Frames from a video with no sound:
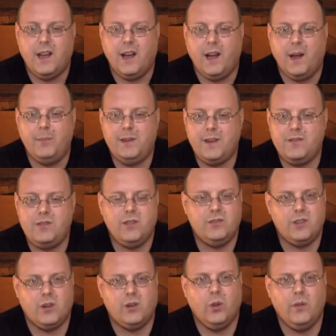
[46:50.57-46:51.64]
Um, gives you a
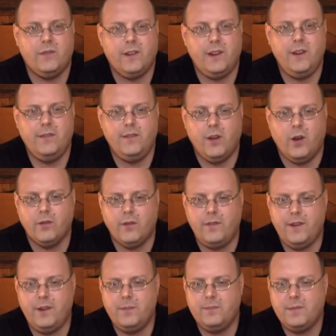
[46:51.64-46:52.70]
general overview.
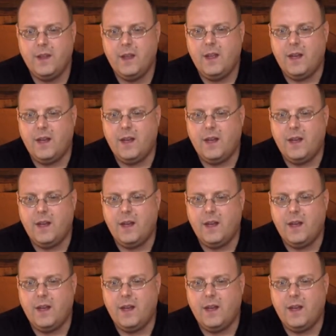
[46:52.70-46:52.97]
overview.